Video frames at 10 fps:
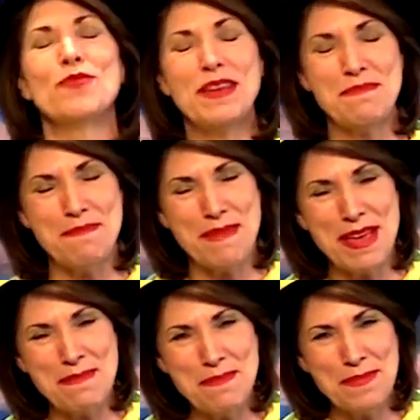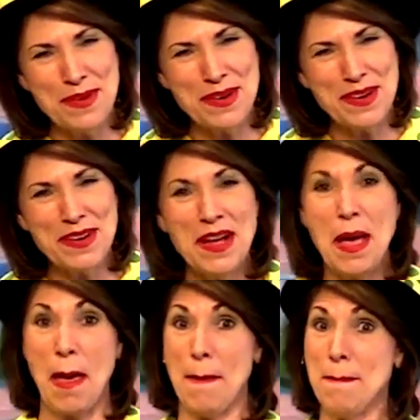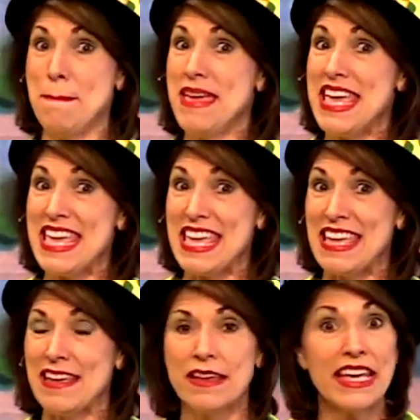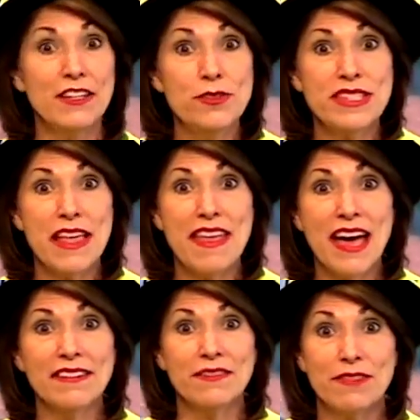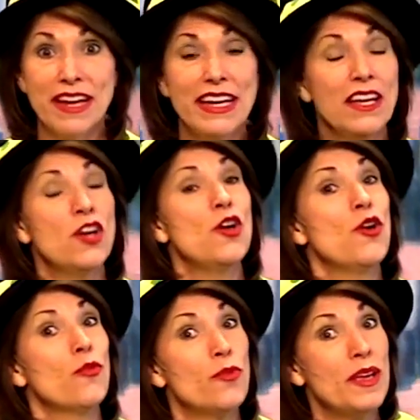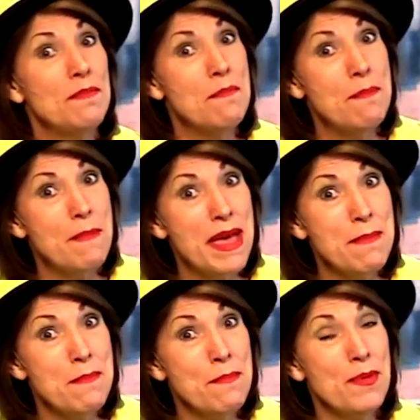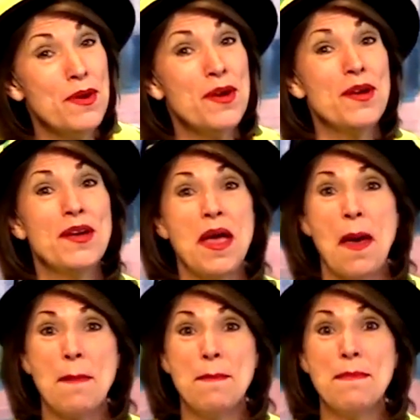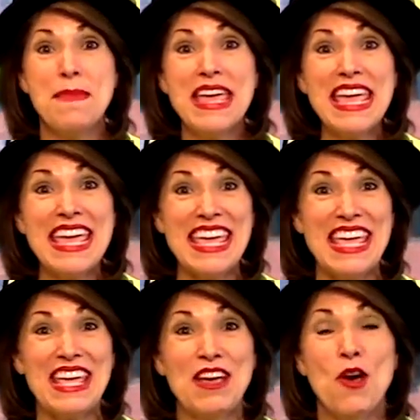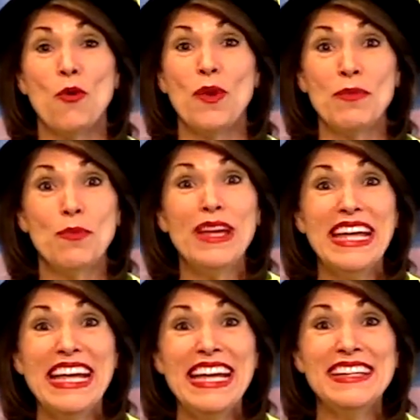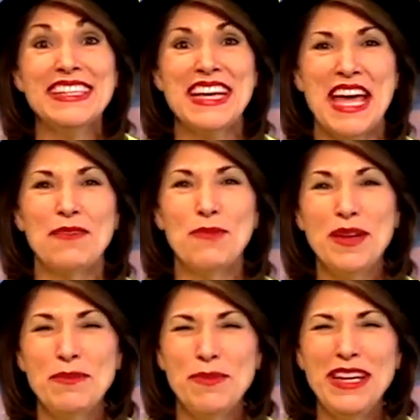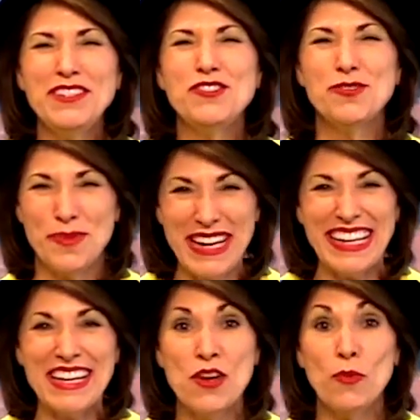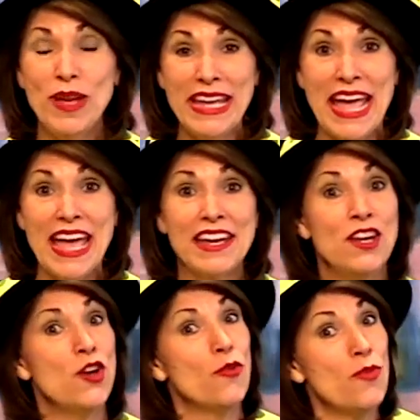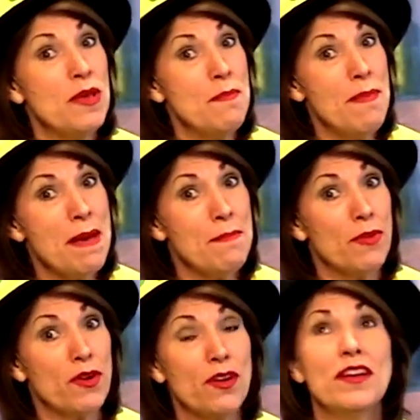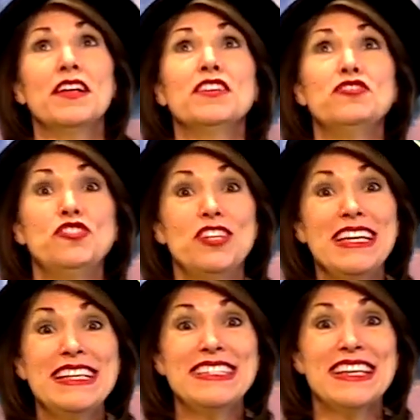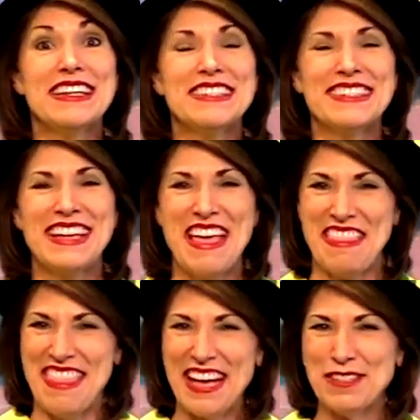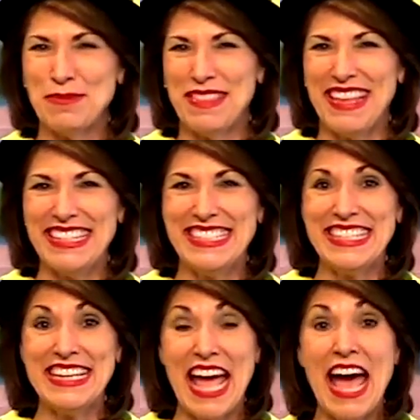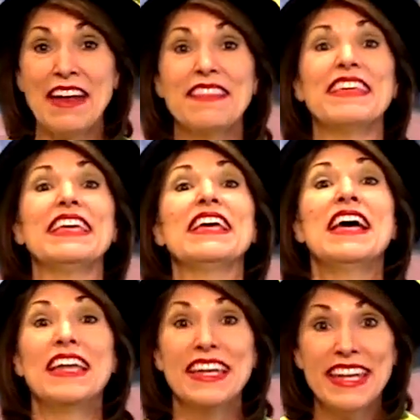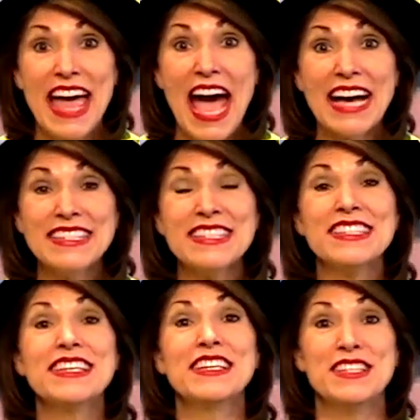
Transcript: remember me. Can you say that? Ready? Remember me. When we eat and when we drink, we can remember Jesus. That's what they did at the Last